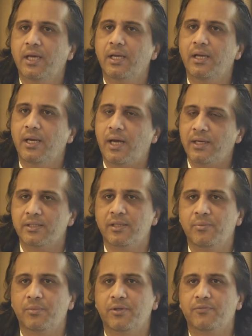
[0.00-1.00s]
Large
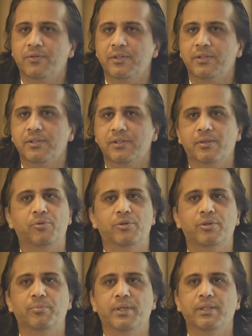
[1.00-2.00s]
number of this is
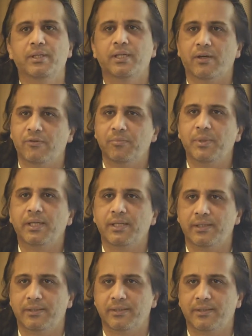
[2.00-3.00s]
supported by the government
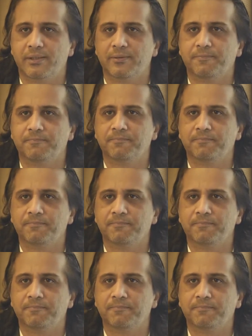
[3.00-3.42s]
health system.